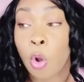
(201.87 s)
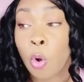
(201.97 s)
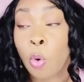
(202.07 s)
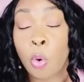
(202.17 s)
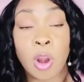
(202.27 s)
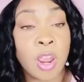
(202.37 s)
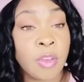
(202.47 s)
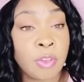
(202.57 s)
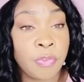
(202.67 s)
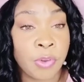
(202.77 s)
Or
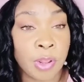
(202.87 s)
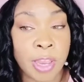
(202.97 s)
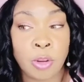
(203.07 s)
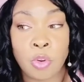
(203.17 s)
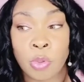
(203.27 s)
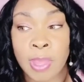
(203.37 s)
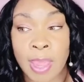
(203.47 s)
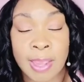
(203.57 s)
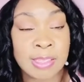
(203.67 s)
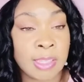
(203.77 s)
if you feel like doing the
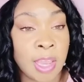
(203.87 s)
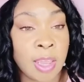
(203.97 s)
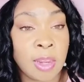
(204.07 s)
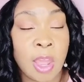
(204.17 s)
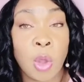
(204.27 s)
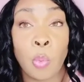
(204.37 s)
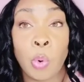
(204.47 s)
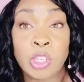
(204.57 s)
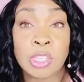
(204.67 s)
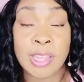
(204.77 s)
ASN,
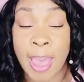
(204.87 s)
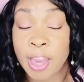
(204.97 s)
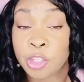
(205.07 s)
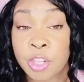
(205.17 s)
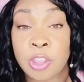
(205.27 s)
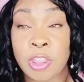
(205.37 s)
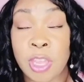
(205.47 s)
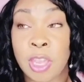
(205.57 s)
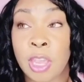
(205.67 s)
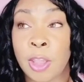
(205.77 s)
which is actually
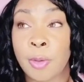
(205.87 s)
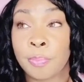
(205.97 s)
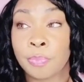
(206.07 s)
the